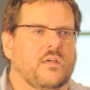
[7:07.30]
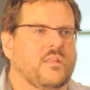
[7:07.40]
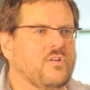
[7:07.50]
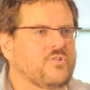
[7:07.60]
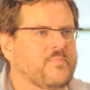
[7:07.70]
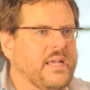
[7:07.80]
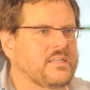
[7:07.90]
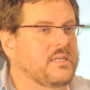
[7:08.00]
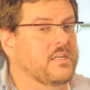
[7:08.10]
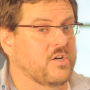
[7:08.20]
The news
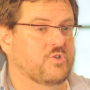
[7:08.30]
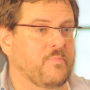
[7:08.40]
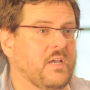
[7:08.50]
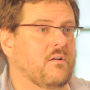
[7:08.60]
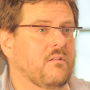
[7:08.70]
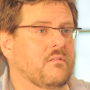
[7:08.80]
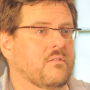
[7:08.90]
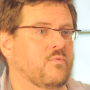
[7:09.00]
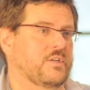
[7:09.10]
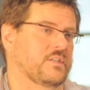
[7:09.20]
magazine Der Spiegel,
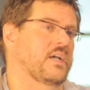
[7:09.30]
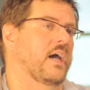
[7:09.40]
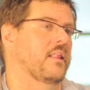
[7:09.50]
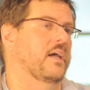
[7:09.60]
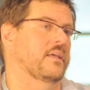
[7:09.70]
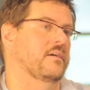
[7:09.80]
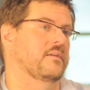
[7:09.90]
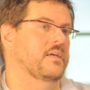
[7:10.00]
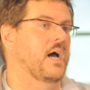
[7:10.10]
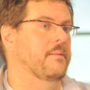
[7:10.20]
which is kind of like the
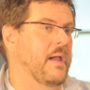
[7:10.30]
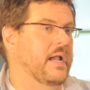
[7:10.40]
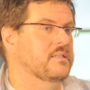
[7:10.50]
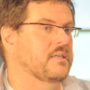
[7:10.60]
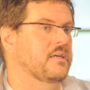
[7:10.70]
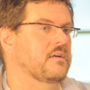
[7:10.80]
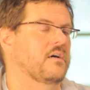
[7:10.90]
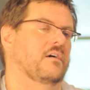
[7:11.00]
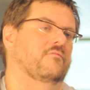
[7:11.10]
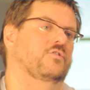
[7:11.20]
Time magazine
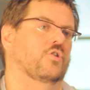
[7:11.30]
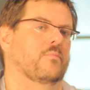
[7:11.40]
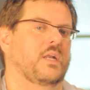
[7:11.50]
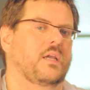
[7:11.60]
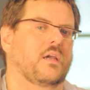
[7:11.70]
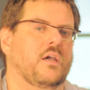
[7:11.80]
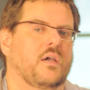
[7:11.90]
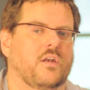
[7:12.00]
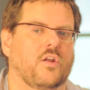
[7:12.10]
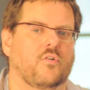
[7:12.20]
of Germany,
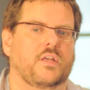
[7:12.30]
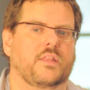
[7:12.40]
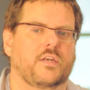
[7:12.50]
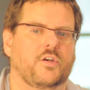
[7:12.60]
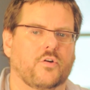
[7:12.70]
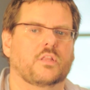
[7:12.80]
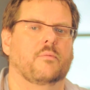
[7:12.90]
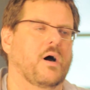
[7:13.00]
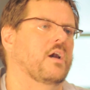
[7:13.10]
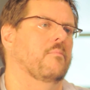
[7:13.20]
noted that during the
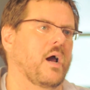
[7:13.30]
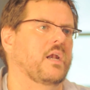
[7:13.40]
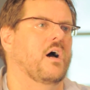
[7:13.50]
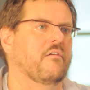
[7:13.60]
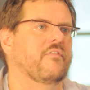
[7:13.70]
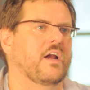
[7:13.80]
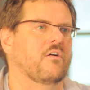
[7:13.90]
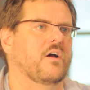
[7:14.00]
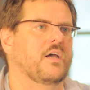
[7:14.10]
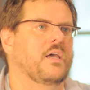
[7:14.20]
Baader-Meinhof
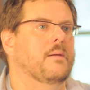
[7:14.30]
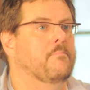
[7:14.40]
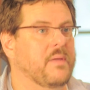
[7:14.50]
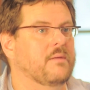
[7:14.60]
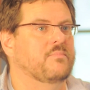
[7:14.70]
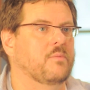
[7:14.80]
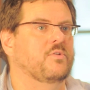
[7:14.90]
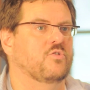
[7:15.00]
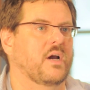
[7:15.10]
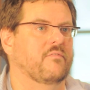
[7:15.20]
era, BMW
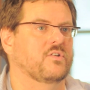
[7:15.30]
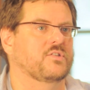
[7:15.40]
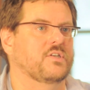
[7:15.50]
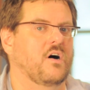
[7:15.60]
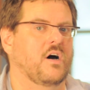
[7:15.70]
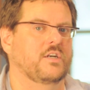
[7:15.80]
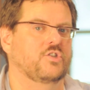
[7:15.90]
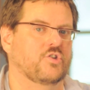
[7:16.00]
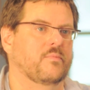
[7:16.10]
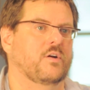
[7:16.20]
drivers on
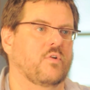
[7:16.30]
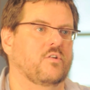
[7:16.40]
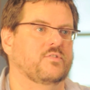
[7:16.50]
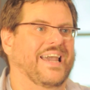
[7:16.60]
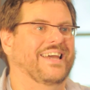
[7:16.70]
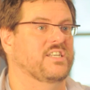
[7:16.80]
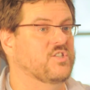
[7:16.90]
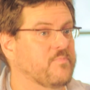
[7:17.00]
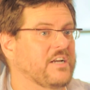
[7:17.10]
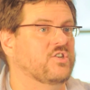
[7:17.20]
German roads had an
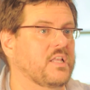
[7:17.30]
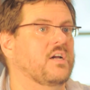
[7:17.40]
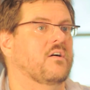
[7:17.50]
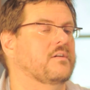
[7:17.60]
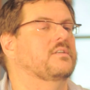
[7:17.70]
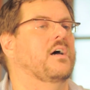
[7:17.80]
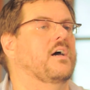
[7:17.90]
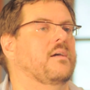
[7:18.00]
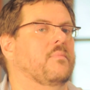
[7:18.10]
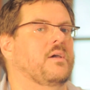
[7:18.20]
especially hard
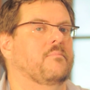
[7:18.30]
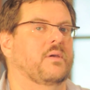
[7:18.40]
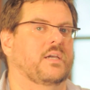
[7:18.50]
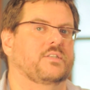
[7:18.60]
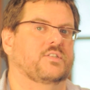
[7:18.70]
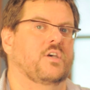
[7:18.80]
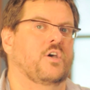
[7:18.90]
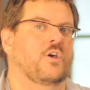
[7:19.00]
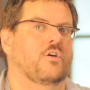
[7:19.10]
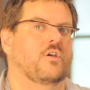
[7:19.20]
time because,
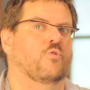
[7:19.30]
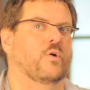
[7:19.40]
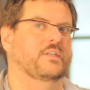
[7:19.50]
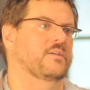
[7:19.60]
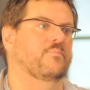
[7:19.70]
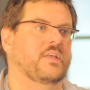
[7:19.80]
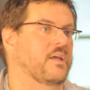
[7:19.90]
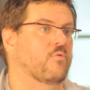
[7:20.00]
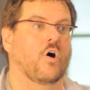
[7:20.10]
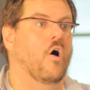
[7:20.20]
quite simply, they
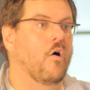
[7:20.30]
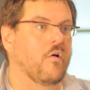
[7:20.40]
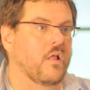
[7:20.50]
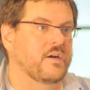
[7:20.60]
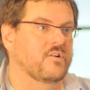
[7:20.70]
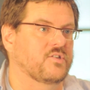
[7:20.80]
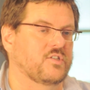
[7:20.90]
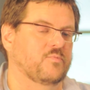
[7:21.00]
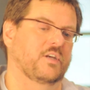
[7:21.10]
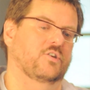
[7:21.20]
were all under
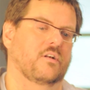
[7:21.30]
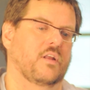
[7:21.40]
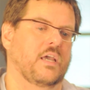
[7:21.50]
suspicion.